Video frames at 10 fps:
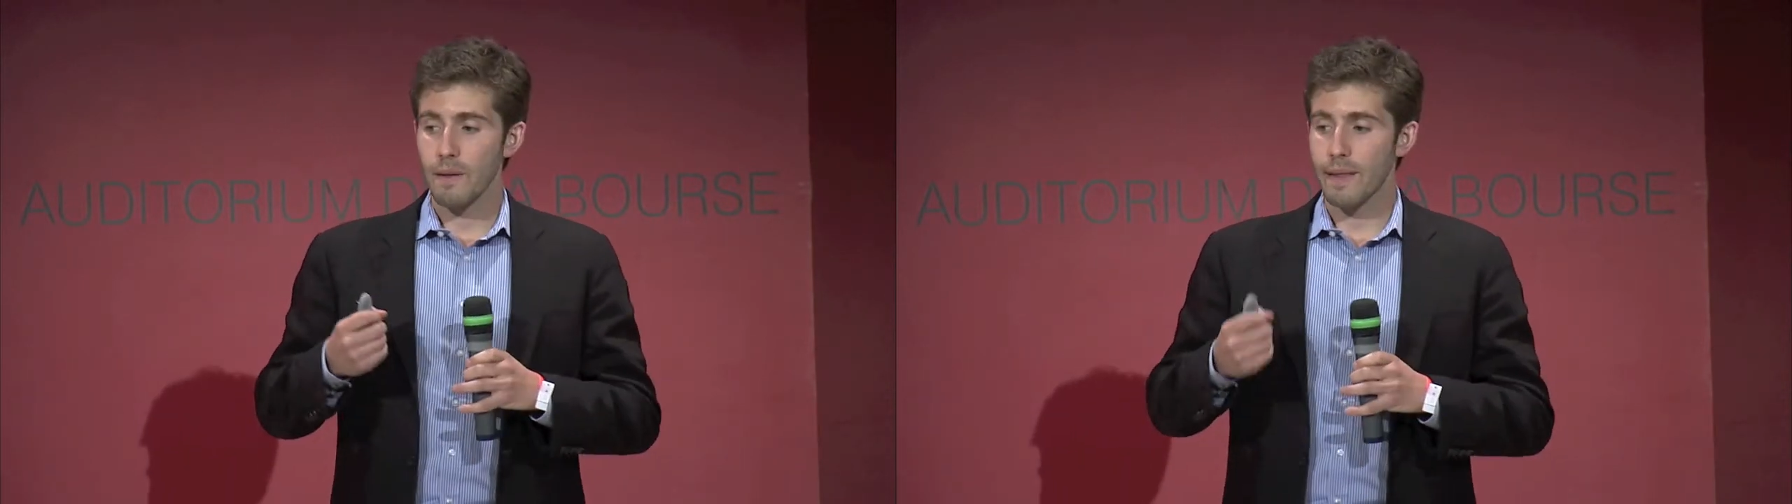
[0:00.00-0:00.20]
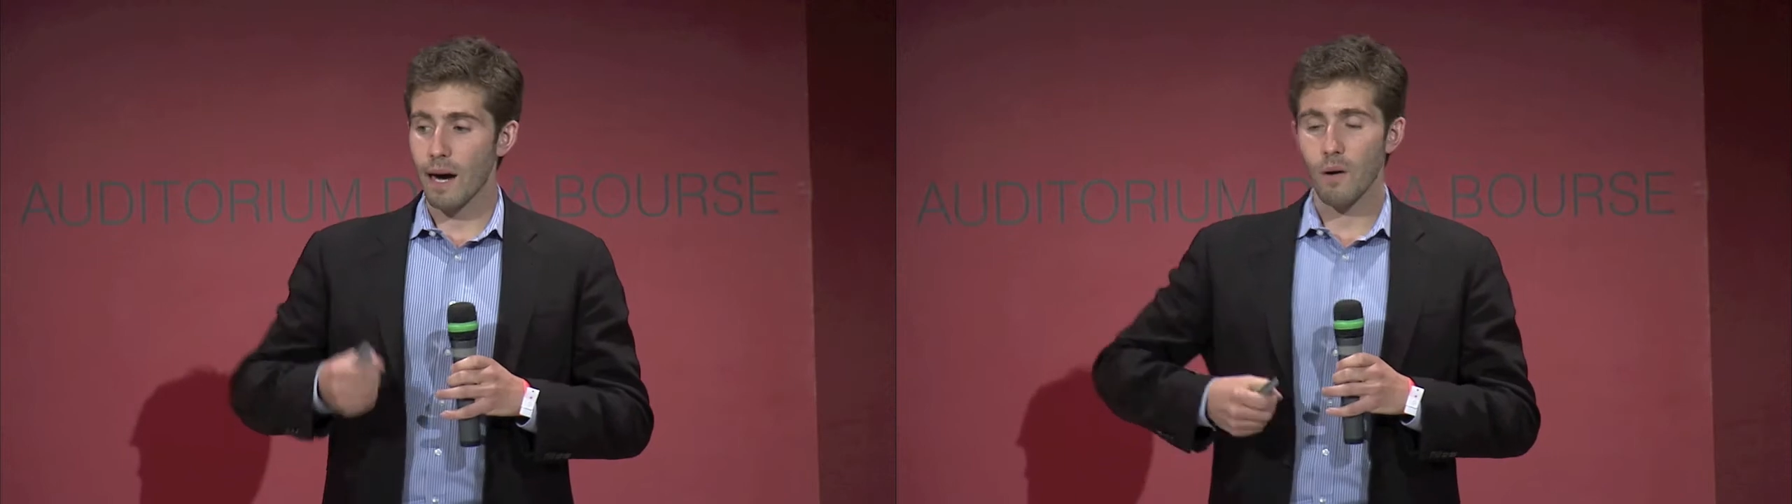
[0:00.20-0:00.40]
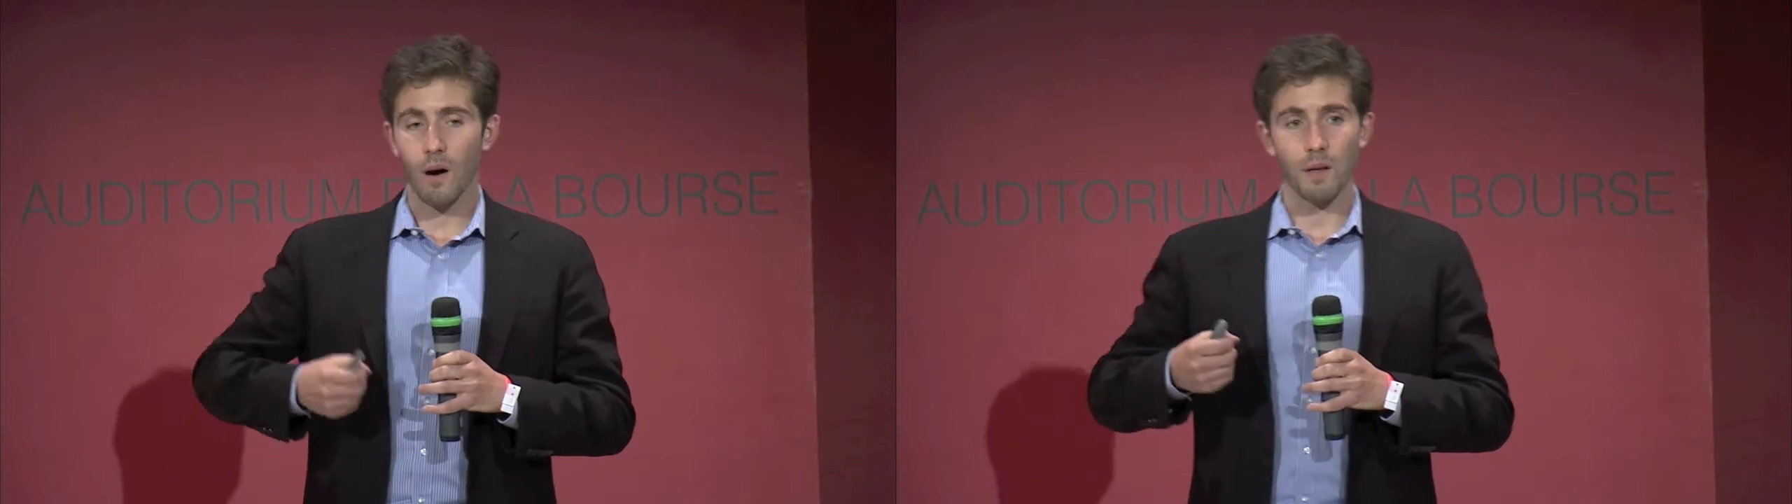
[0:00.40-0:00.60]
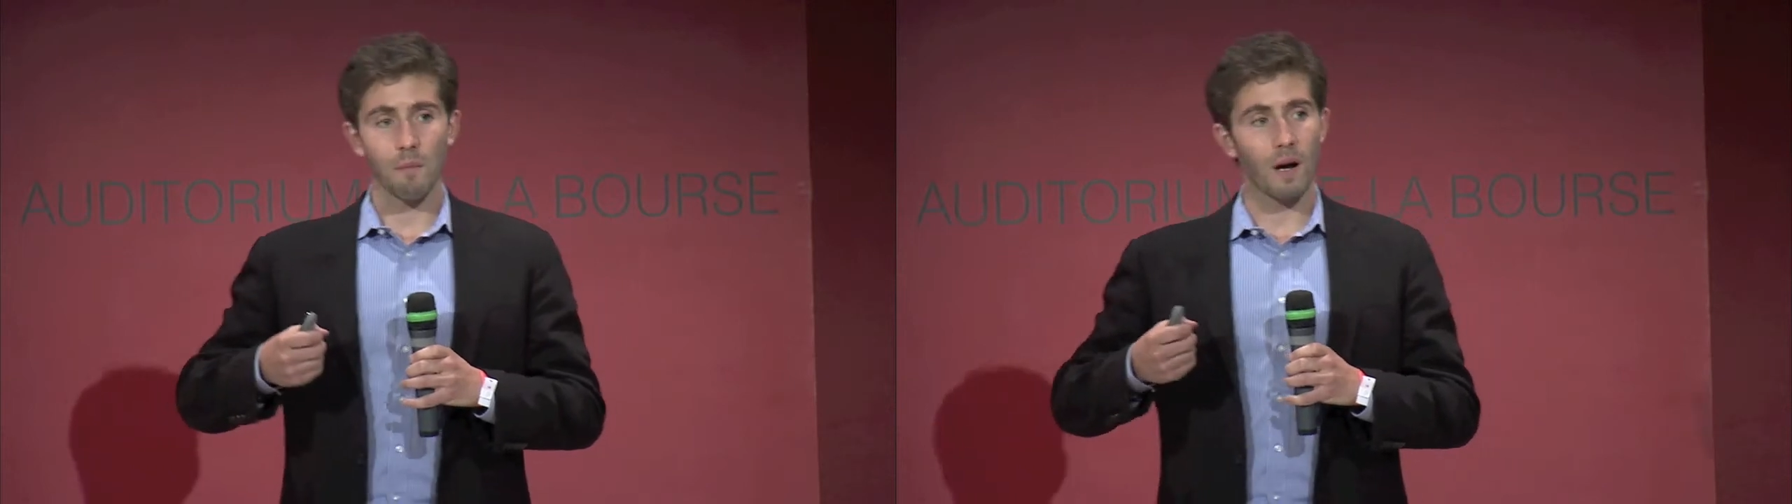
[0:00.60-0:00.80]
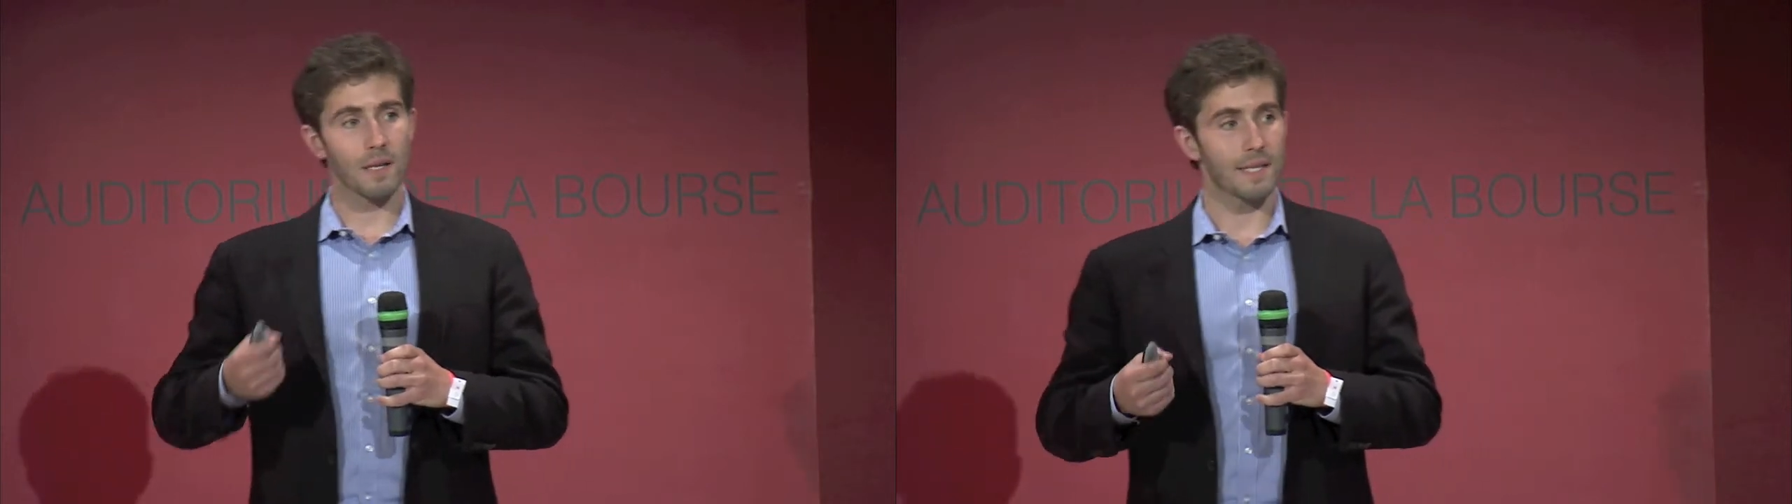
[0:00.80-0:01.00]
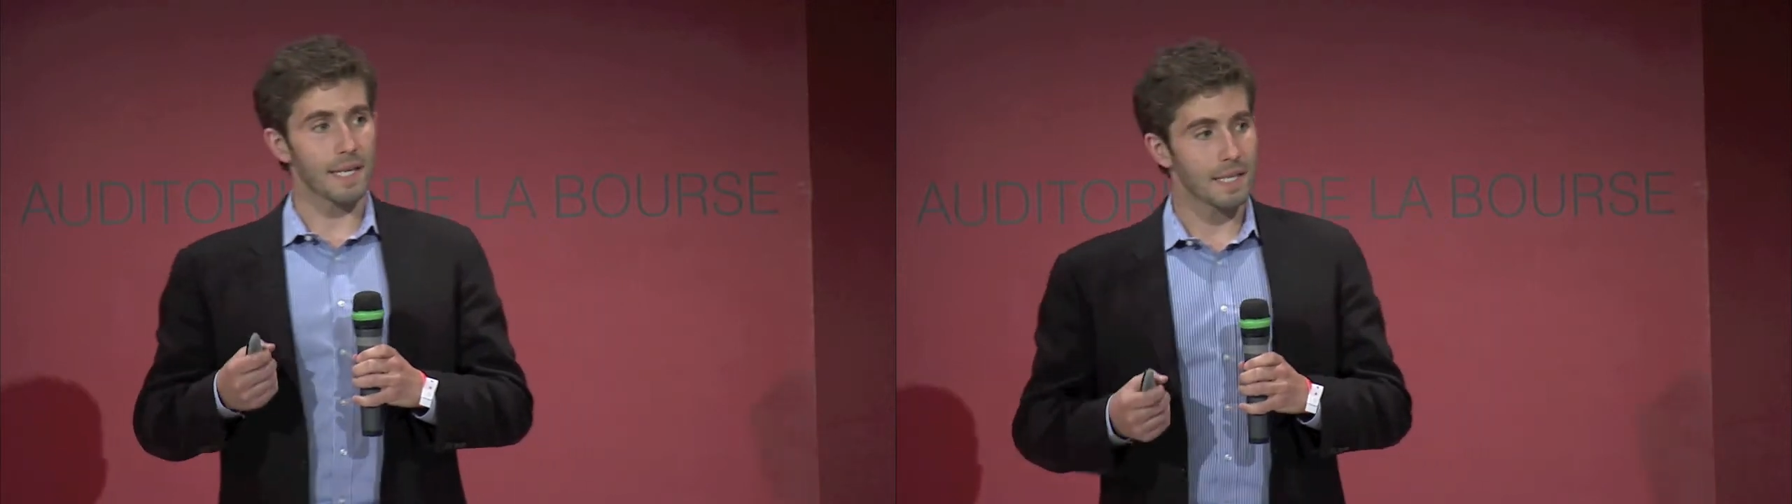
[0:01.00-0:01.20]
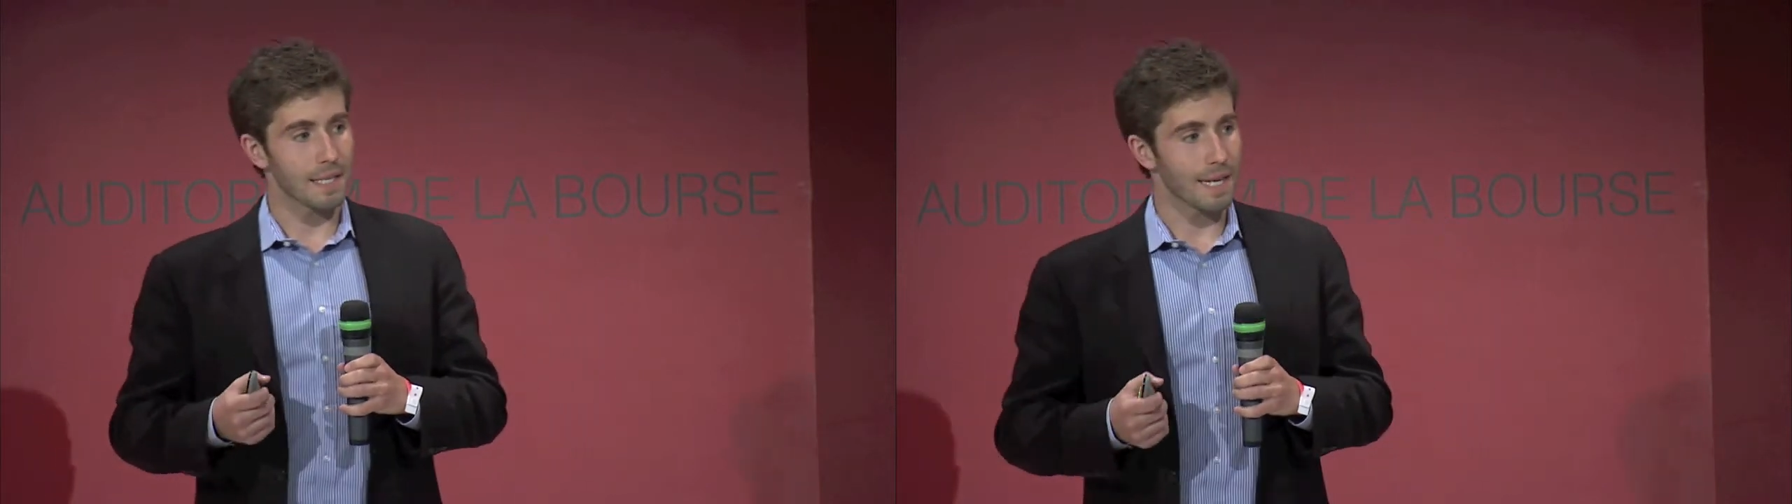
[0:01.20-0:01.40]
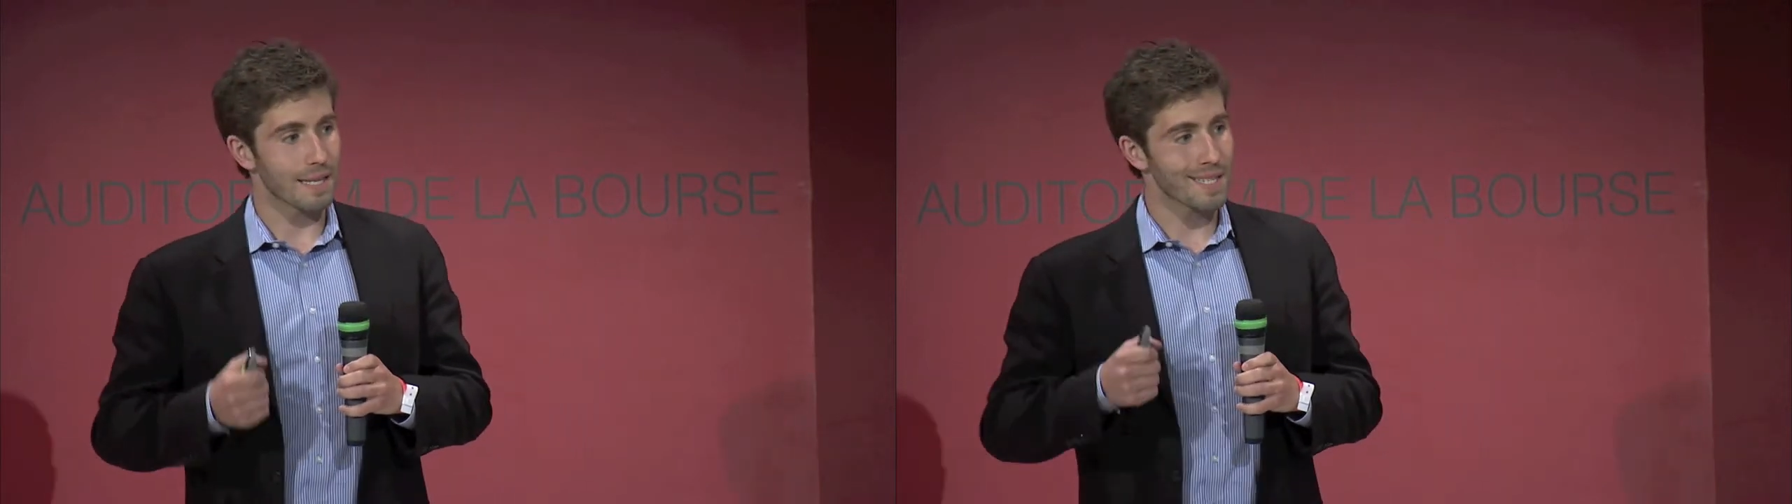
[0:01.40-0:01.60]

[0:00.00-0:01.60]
Now, on the monetization side,